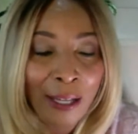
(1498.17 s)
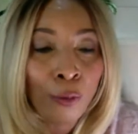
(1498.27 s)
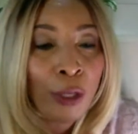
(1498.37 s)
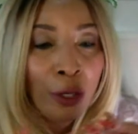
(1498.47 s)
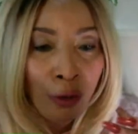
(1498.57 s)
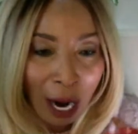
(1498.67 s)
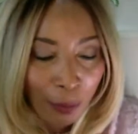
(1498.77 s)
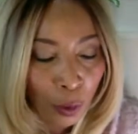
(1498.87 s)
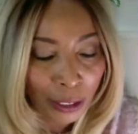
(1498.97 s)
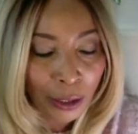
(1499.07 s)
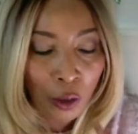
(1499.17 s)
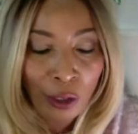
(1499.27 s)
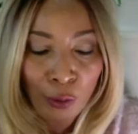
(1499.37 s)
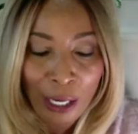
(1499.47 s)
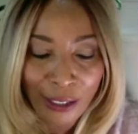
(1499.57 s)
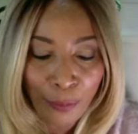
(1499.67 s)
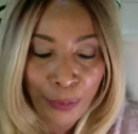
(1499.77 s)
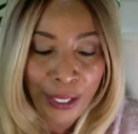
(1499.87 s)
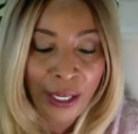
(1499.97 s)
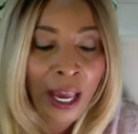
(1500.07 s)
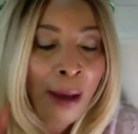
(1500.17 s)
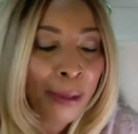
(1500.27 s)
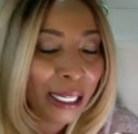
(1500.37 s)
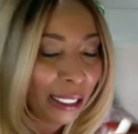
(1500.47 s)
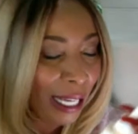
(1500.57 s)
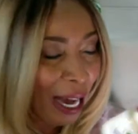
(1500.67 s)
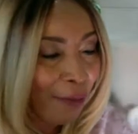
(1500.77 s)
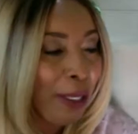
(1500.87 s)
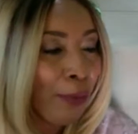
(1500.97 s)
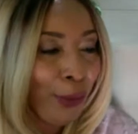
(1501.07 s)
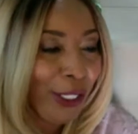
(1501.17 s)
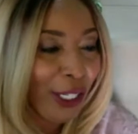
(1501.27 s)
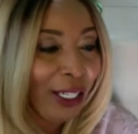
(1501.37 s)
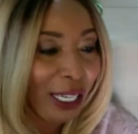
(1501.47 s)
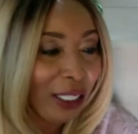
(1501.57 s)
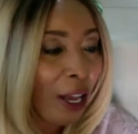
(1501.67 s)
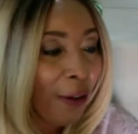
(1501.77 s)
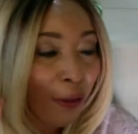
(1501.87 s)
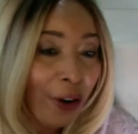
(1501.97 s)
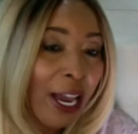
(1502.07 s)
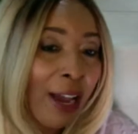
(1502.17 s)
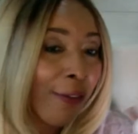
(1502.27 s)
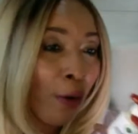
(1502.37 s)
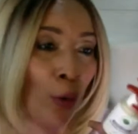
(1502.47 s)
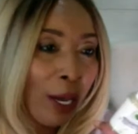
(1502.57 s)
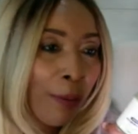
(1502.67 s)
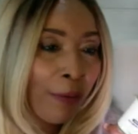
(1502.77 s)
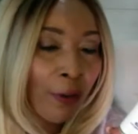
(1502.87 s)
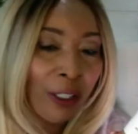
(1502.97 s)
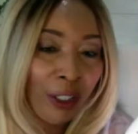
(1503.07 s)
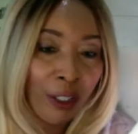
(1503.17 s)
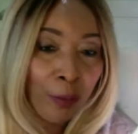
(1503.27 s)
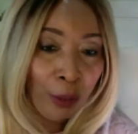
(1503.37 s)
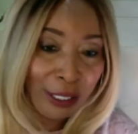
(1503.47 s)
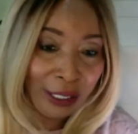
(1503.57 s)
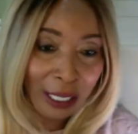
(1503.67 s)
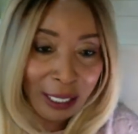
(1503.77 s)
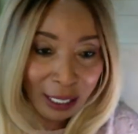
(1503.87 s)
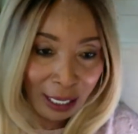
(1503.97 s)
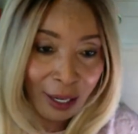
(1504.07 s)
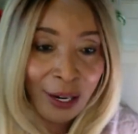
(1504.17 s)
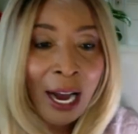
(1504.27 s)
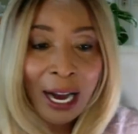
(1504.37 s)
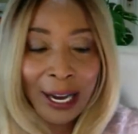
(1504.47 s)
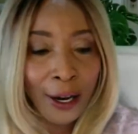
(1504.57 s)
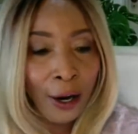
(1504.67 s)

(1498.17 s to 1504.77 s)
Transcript: and we grab one of those recipes, because I've been preaching this forever, way before Khichi Beauty Skincare. I